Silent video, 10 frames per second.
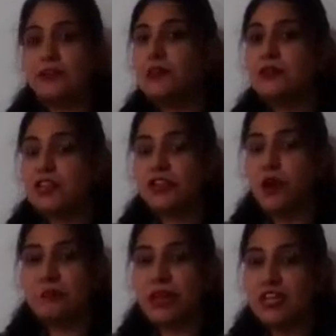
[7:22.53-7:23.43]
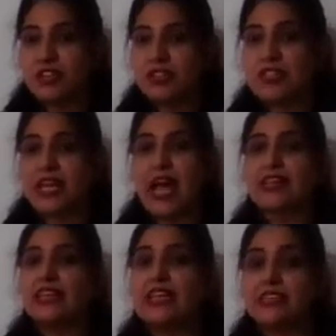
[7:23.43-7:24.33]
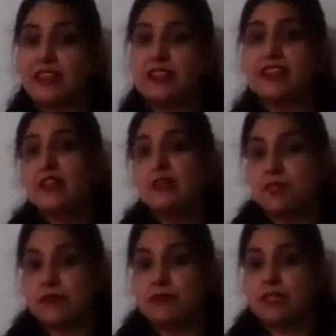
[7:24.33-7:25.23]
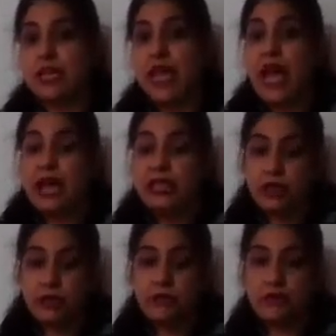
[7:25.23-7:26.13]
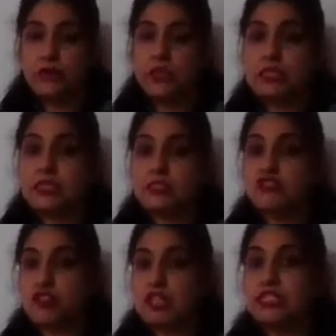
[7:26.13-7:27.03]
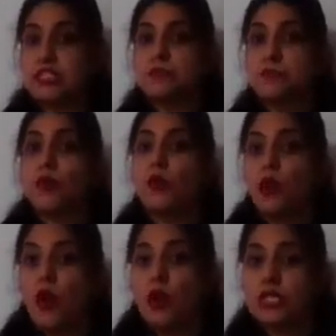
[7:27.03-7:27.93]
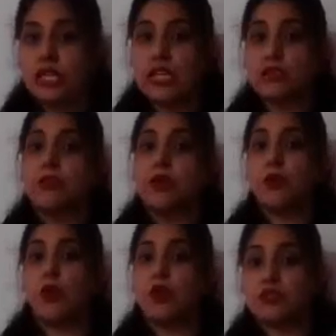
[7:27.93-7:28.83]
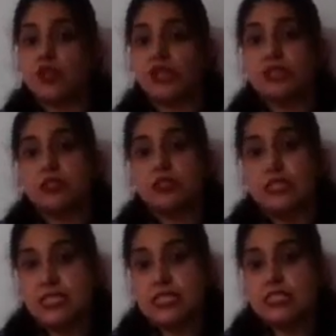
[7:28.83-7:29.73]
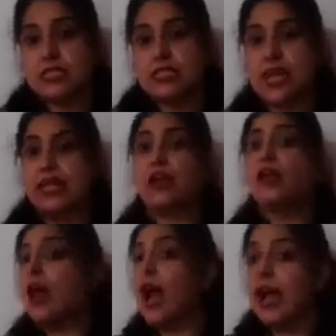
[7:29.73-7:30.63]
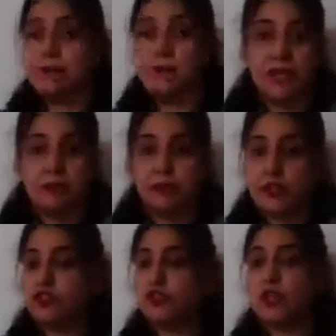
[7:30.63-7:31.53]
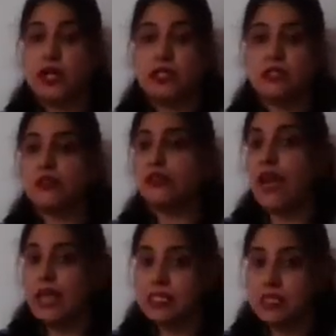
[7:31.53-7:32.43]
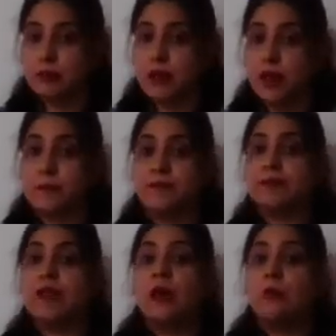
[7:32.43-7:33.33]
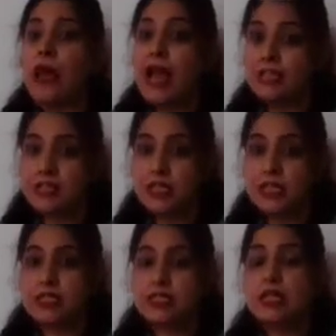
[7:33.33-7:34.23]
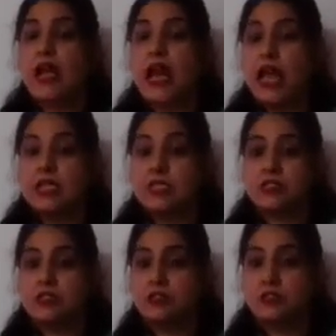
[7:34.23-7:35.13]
losing your patience, and these are the symptoms. And if this stress is prolonged, it may cause various diseases like high blood pressure, ulcer, asthma, baldness, and